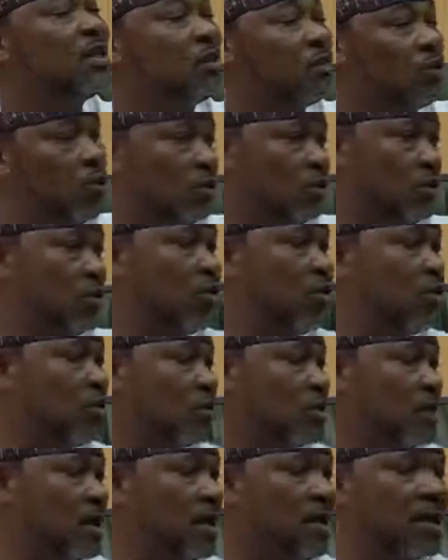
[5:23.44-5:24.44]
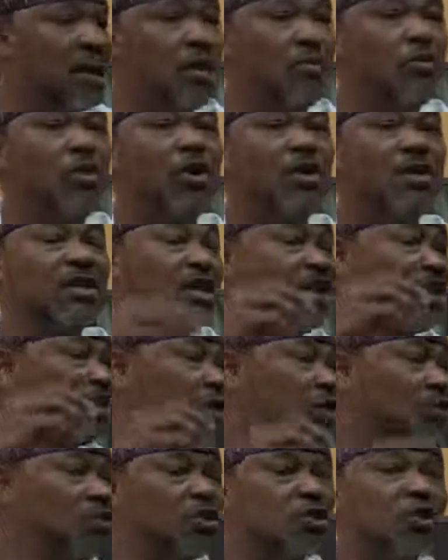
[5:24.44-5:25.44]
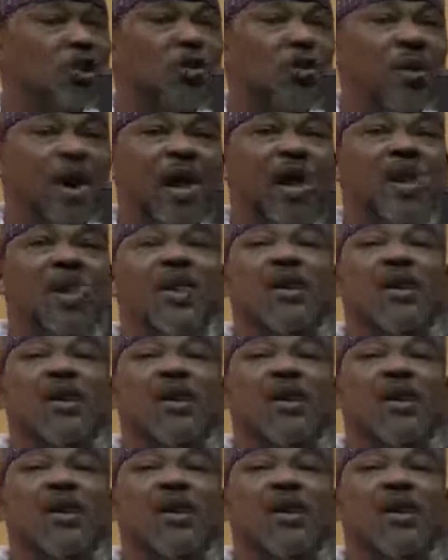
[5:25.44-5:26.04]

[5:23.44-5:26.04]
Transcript: continuously. But in a situation where